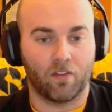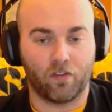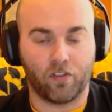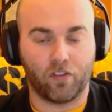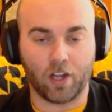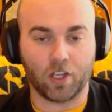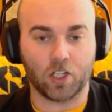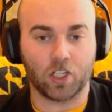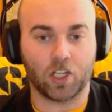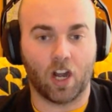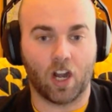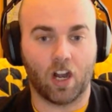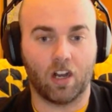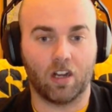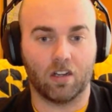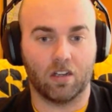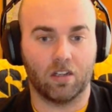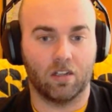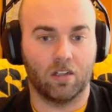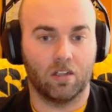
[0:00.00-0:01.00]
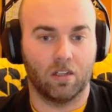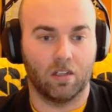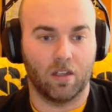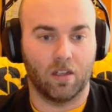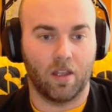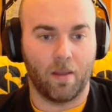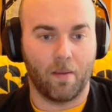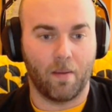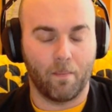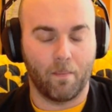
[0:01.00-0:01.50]
fresh start,
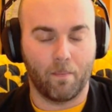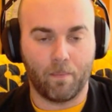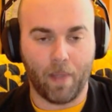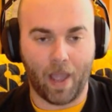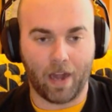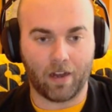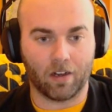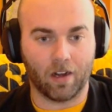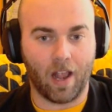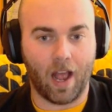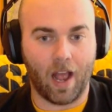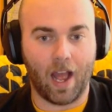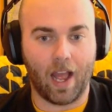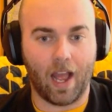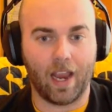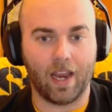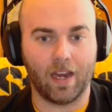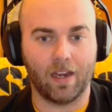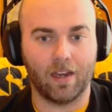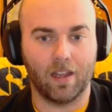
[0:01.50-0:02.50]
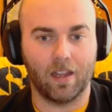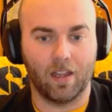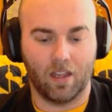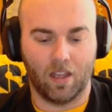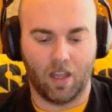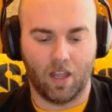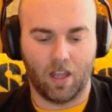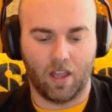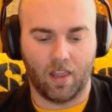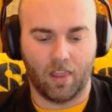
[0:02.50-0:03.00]
better line,
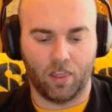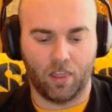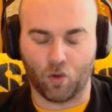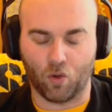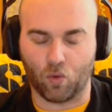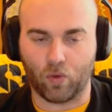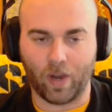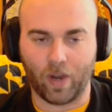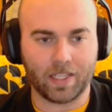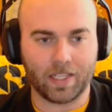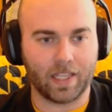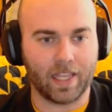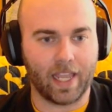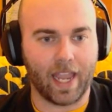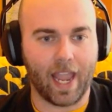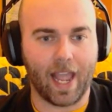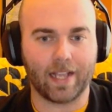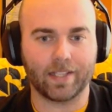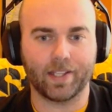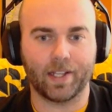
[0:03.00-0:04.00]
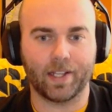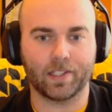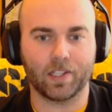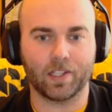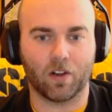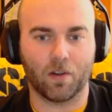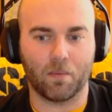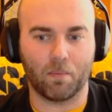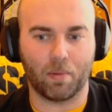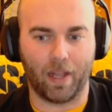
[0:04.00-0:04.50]
the rest of the assets
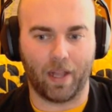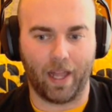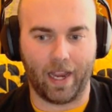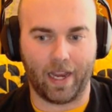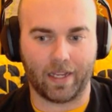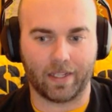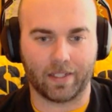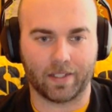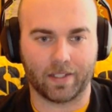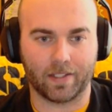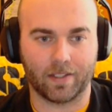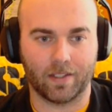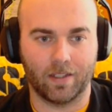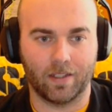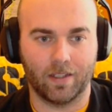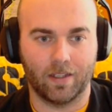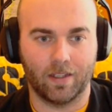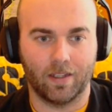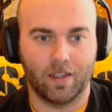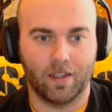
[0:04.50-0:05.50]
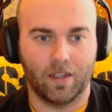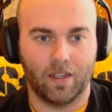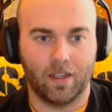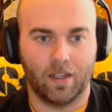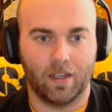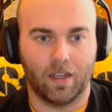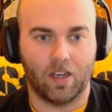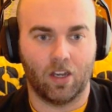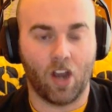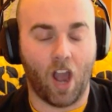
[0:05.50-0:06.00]
are in place.
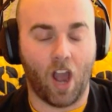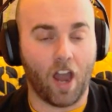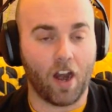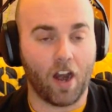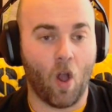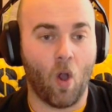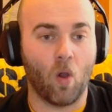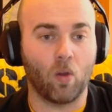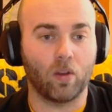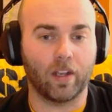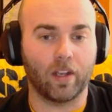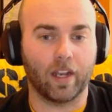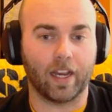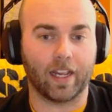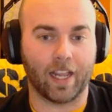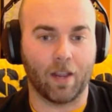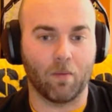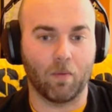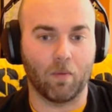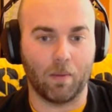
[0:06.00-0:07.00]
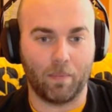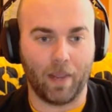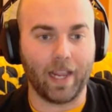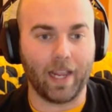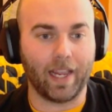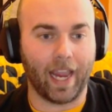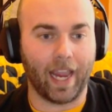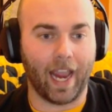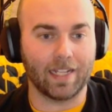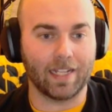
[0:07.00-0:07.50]
Not only can we
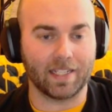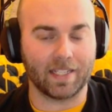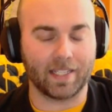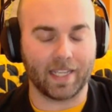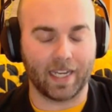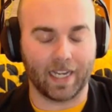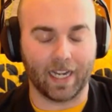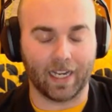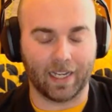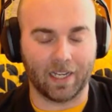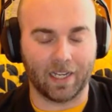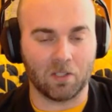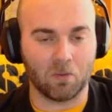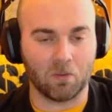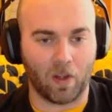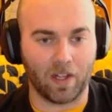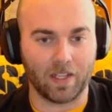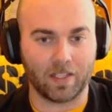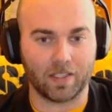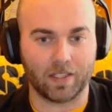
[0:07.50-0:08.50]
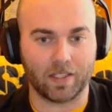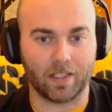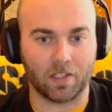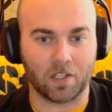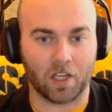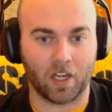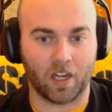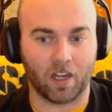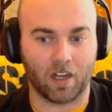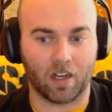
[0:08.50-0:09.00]
beat Kansas City at least once
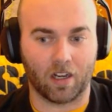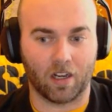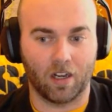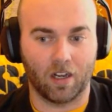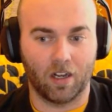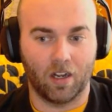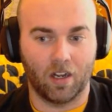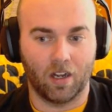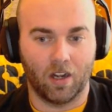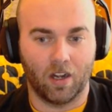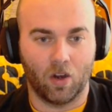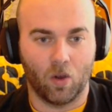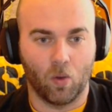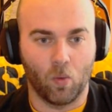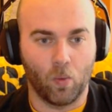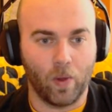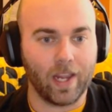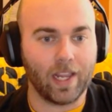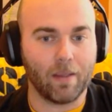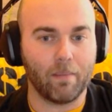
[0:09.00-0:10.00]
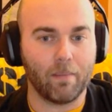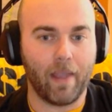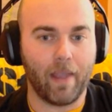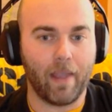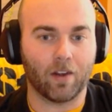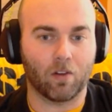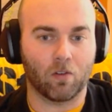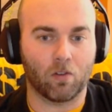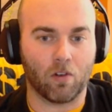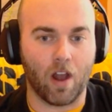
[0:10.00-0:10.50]
this year, we can
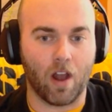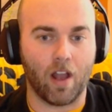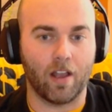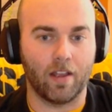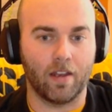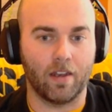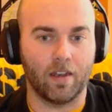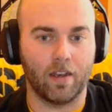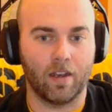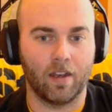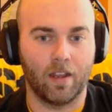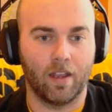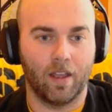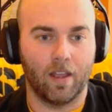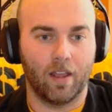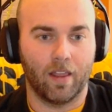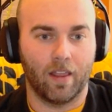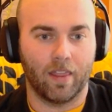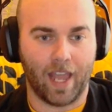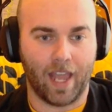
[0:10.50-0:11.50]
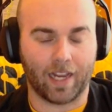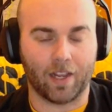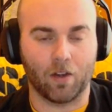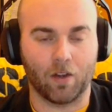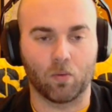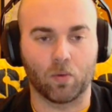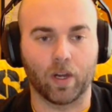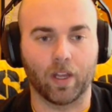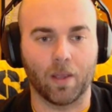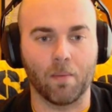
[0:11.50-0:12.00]
make a run that
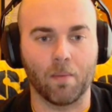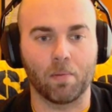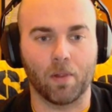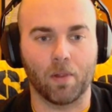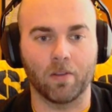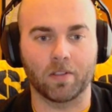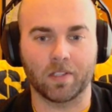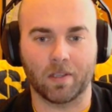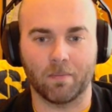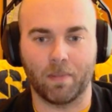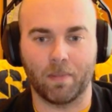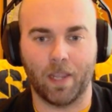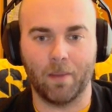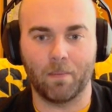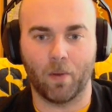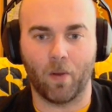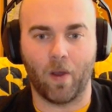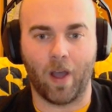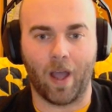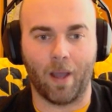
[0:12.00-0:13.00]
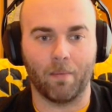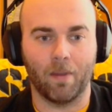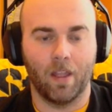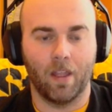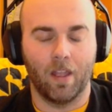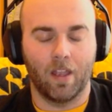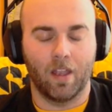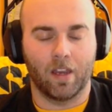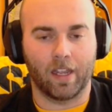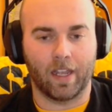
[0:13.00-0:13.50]
can really blow some people up.
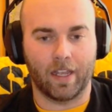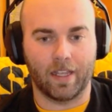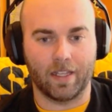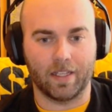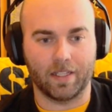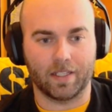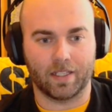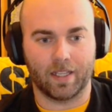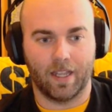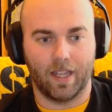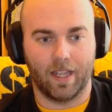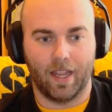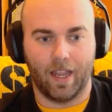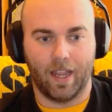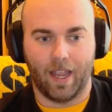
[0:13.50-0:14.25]
Because